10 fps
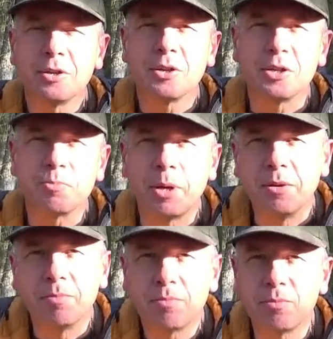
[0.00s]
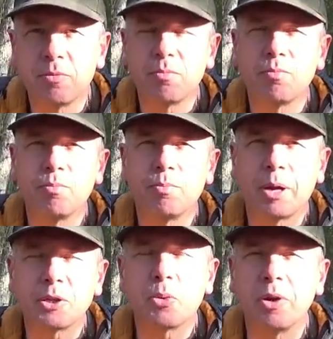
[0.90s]
So it's been
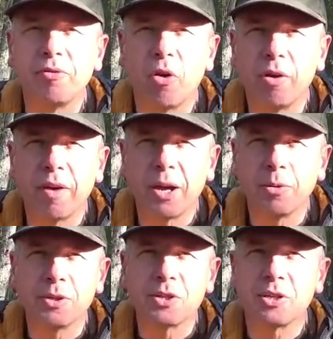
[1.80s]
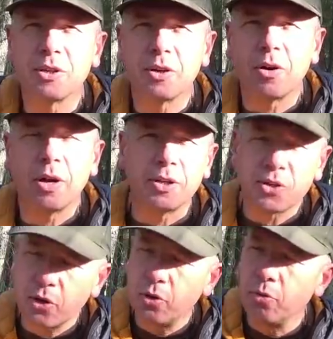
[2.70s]
about 25 hours. I had
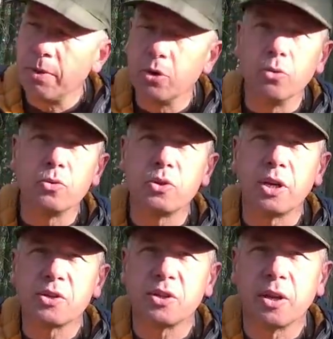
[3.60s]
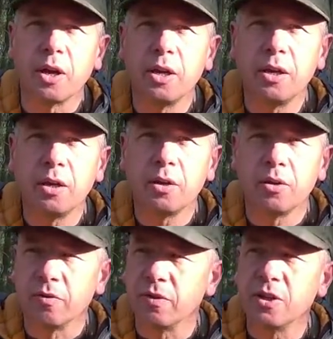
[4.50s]
2 meals yesterday
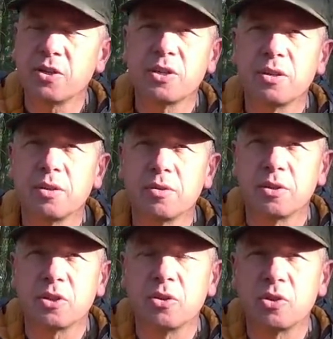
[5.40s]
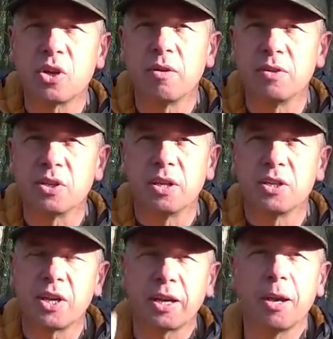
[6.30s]
of this, so 2 servings of
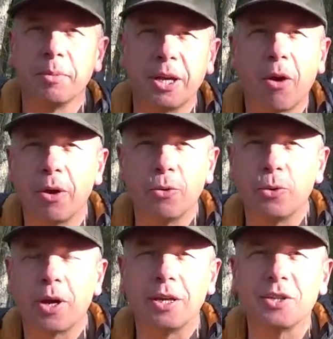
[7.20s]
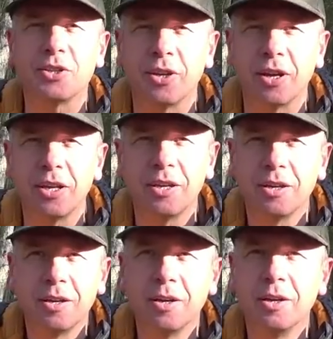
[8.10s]
this. That kept me going all day yesterday,
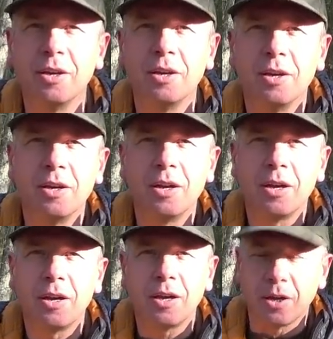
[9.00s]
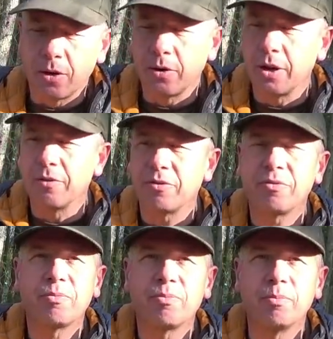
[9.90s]
and I'm going to
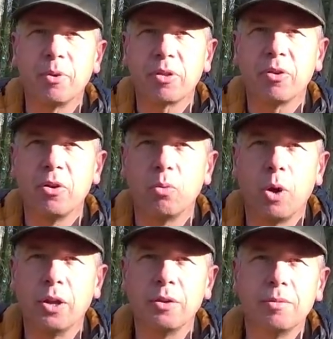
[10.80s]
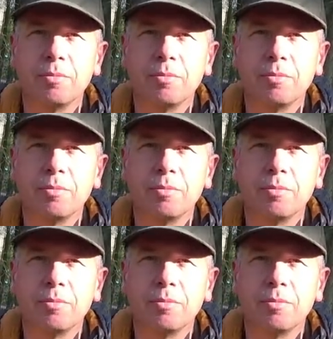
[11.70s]
have my 3rd one.